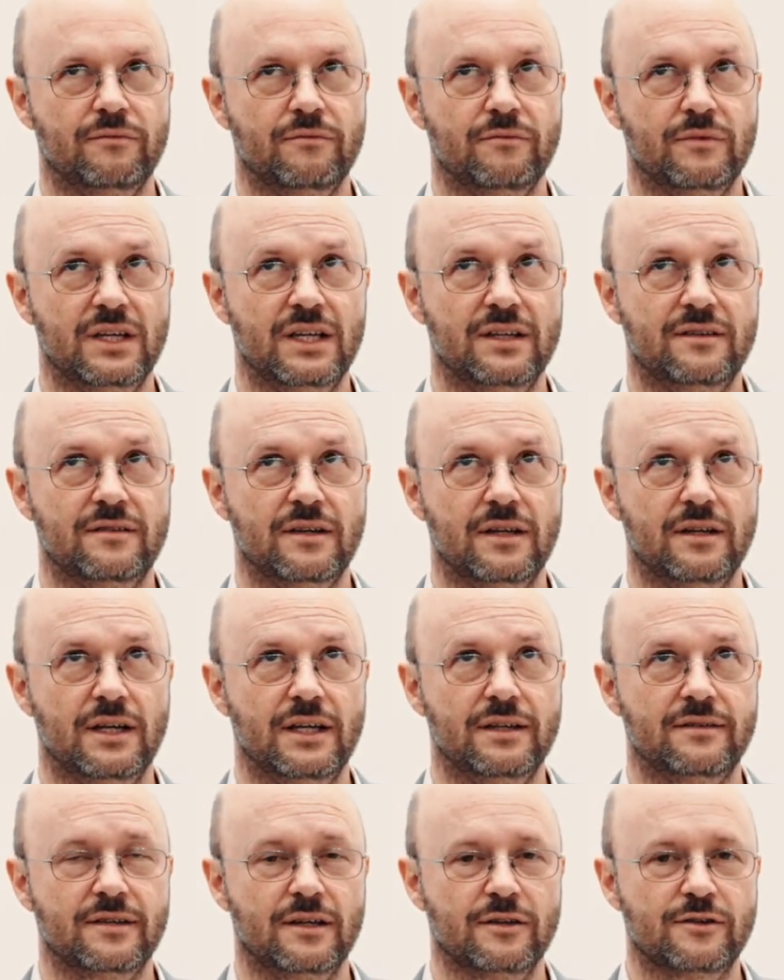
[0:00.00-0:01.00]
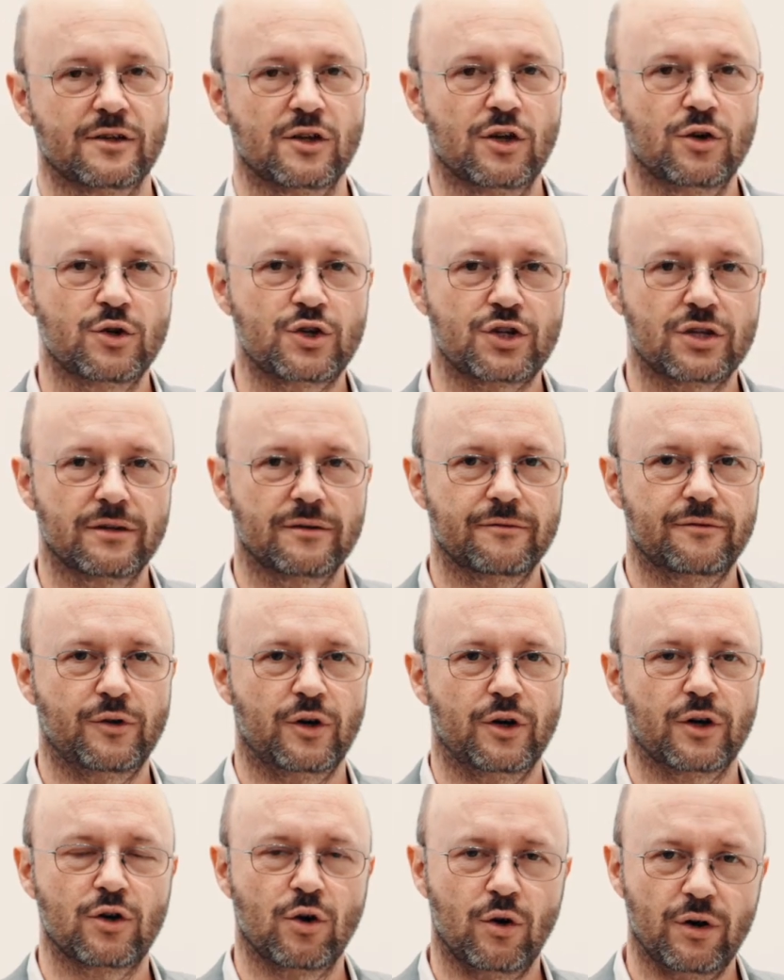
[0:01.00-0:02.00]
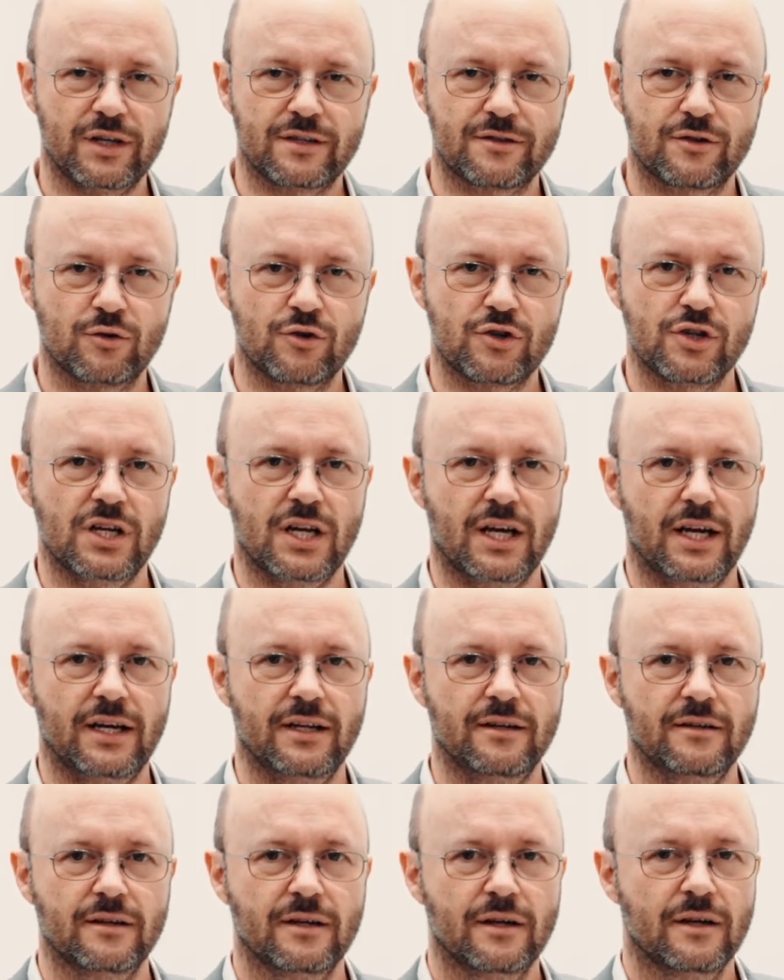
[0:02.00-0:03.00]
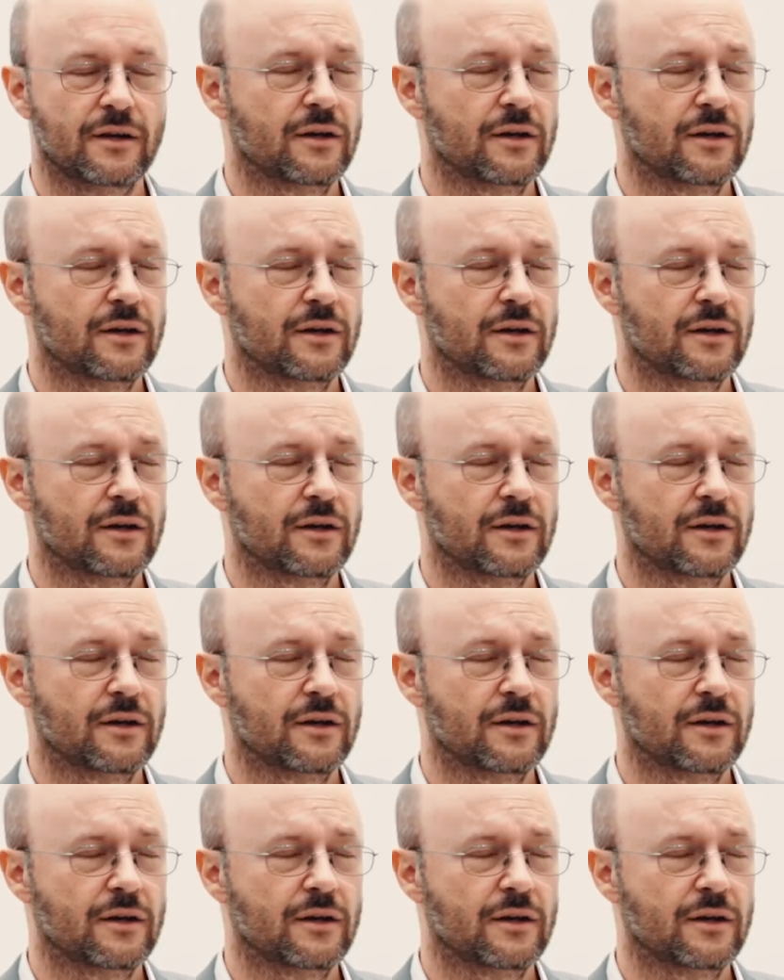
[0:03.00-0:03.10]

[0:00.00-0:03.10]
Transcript: it's a solution for a co-extrusion line